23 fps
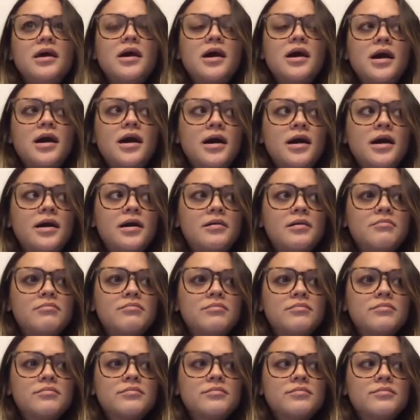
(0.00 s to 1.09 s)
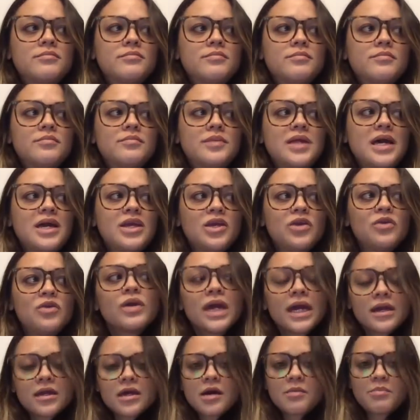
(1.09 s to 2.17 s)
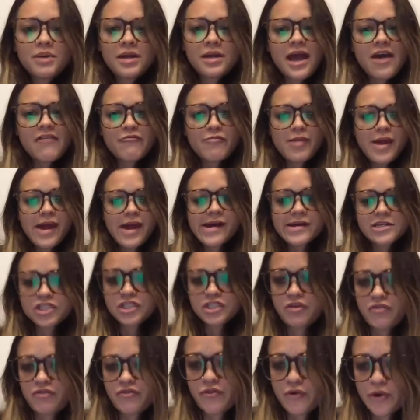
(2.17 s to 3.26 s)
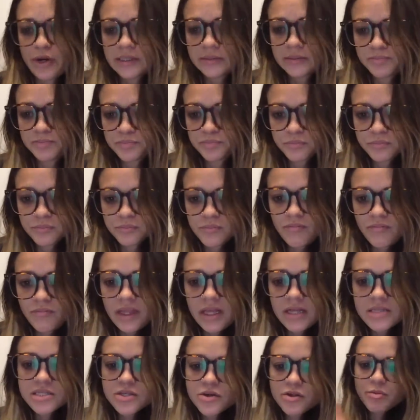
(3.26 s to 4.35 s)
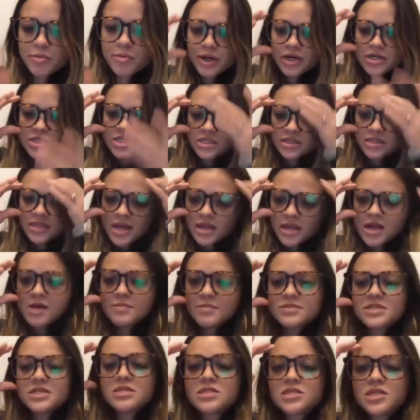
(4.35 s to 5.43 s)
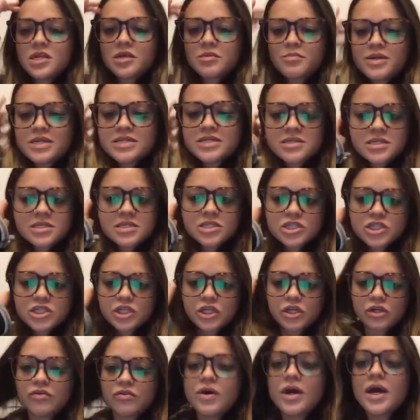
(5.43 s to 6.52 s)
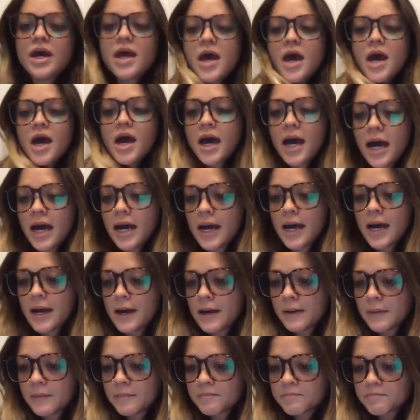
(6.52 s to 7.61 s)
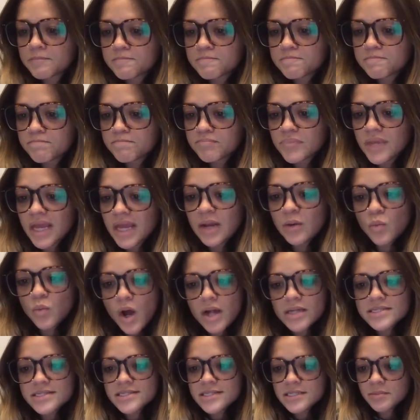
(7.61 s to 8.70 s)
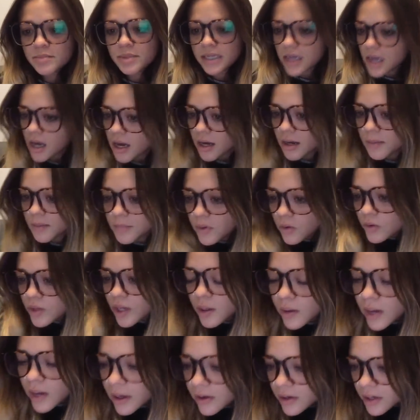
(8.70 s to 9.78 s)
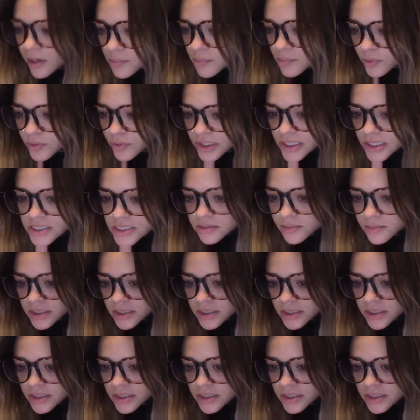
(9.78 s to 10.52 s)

um, that you get up and have passion for. So the person that comes into your business too, um, and wants to become. Hold on, how did I put this?